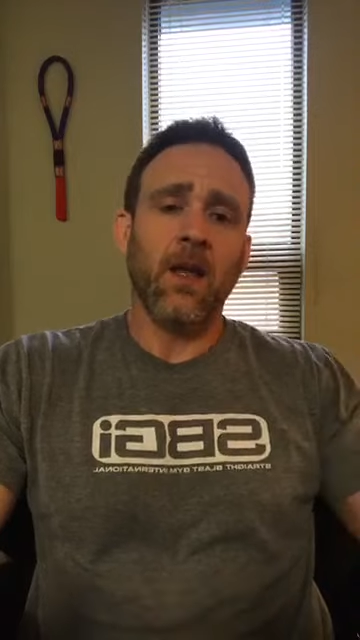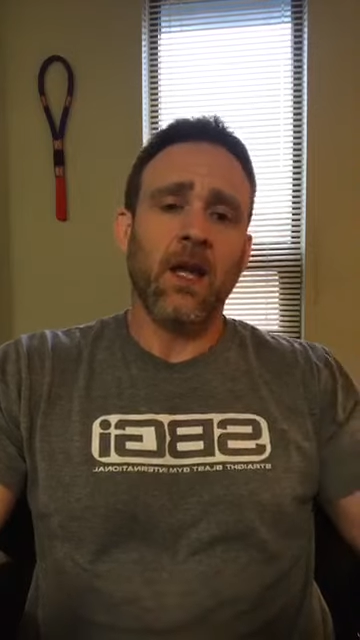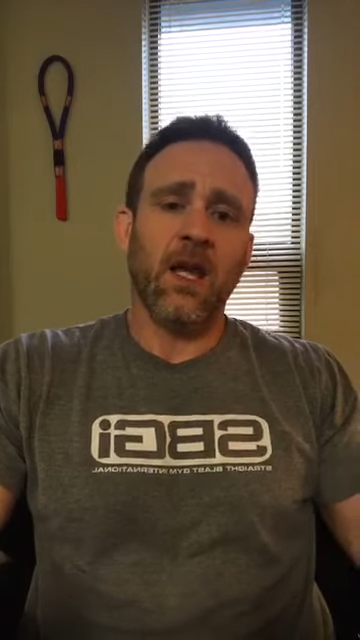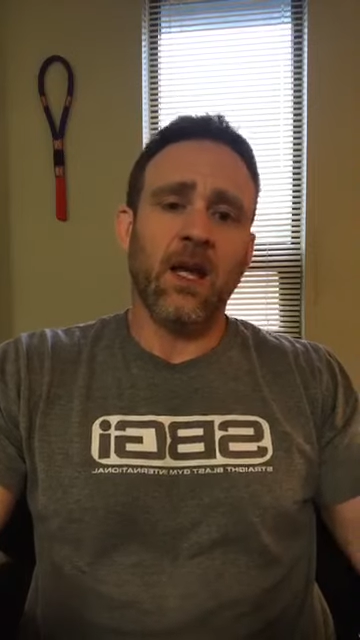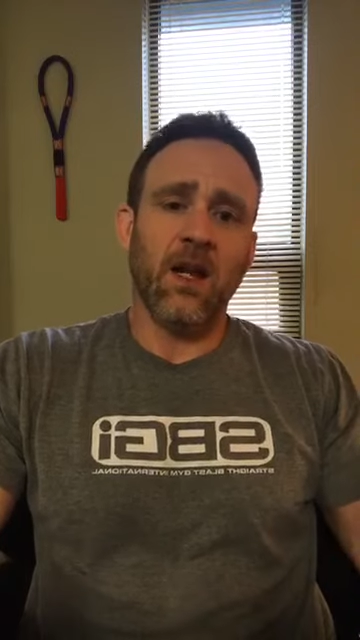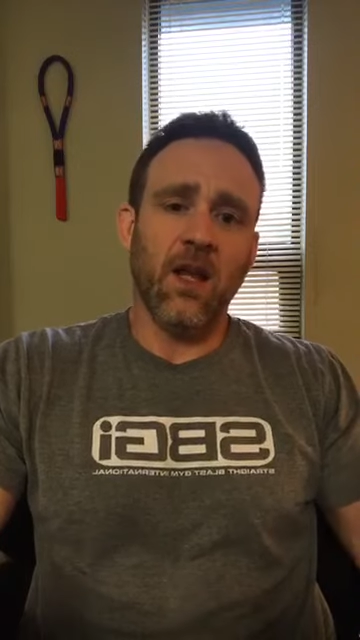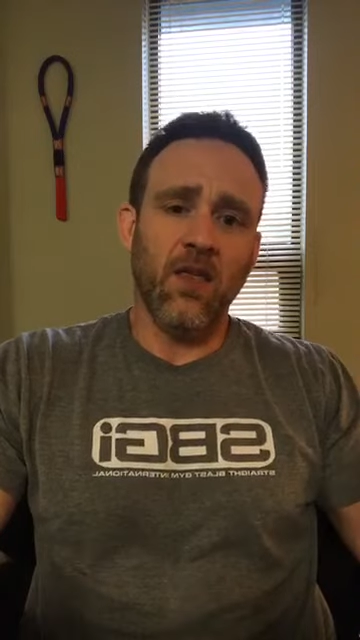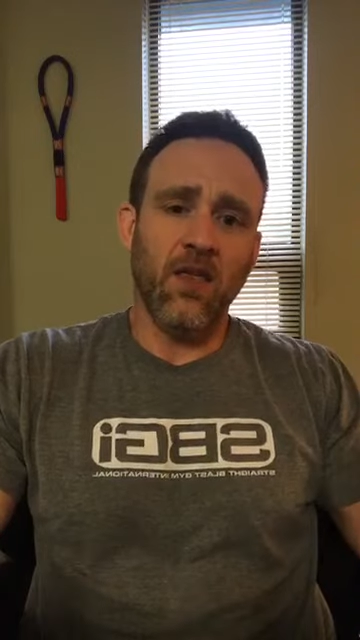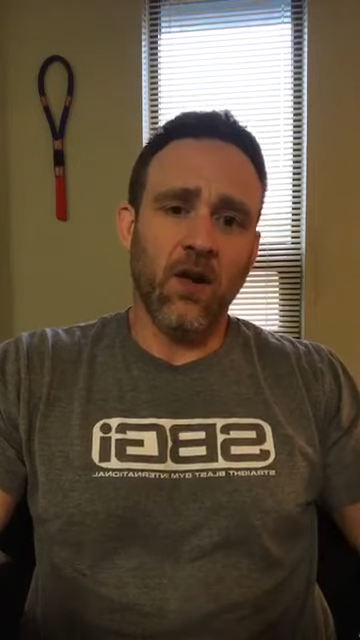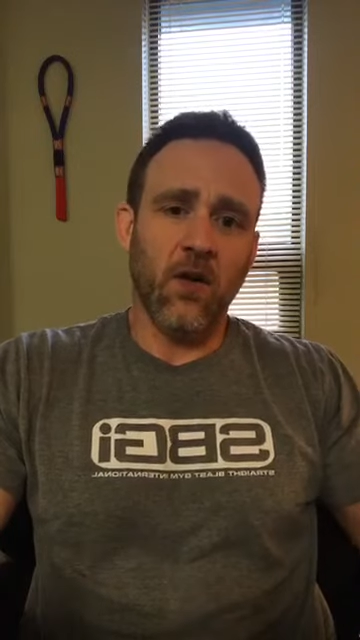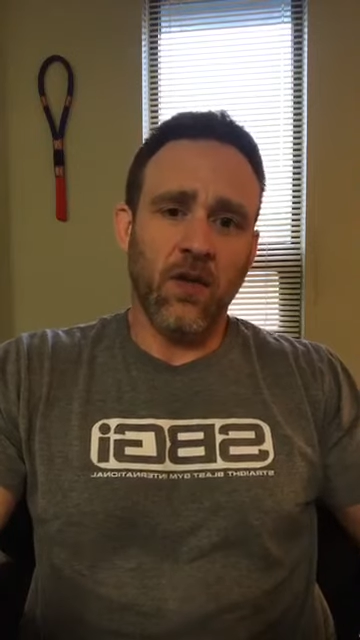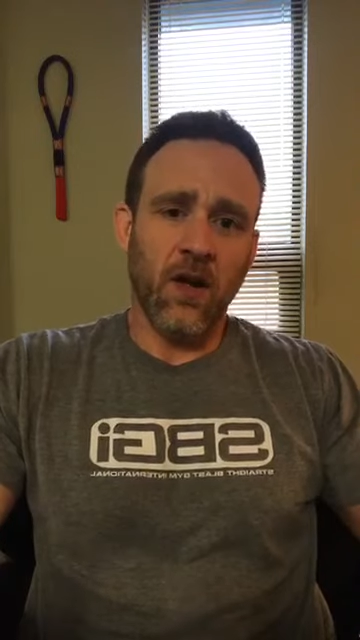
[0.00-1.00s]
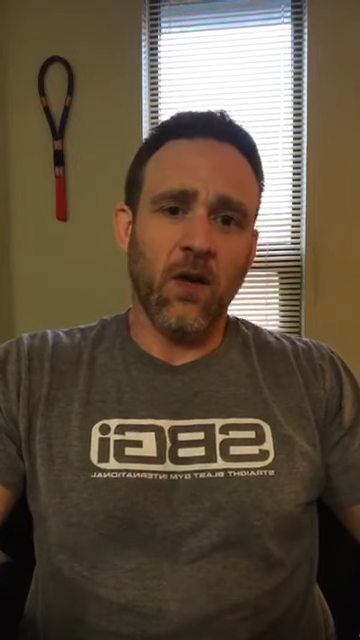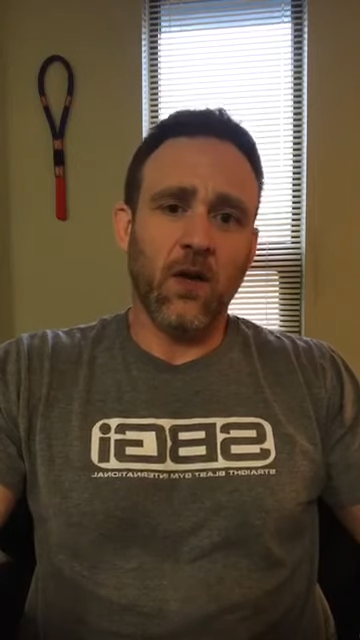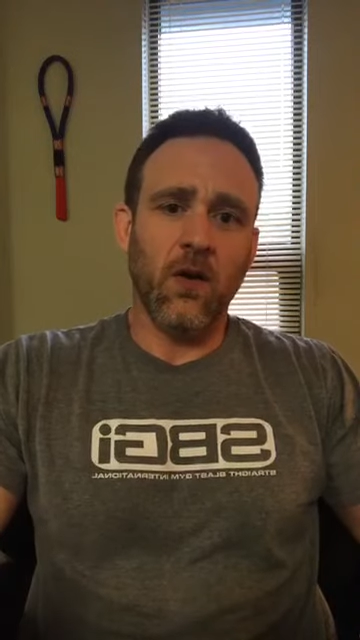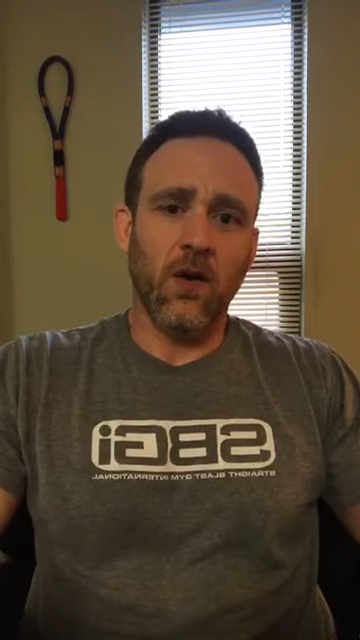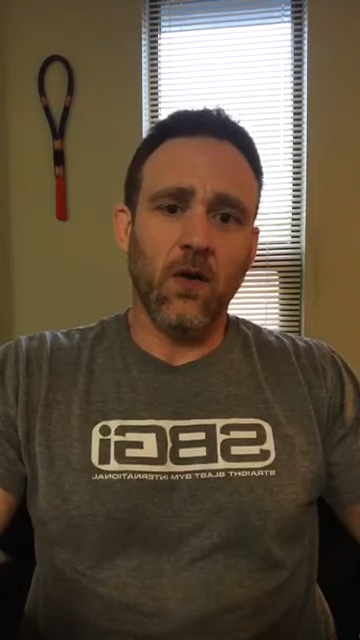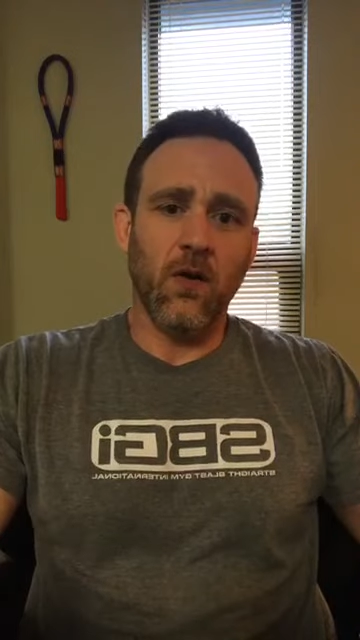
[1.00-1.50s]
and they're
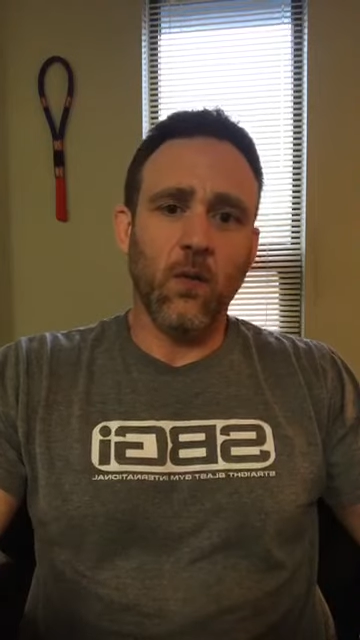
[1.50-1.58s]
there